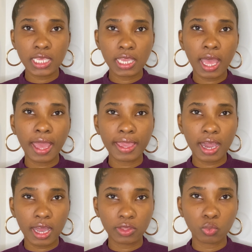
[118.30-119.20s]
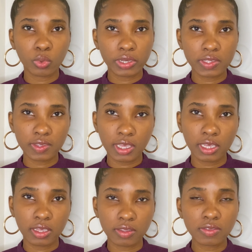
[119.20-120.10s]
thing I got was
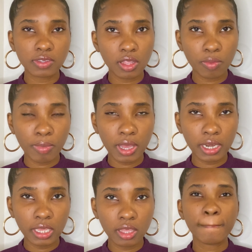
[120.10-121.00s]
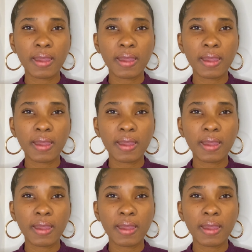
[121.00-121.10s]
a silk bonnet.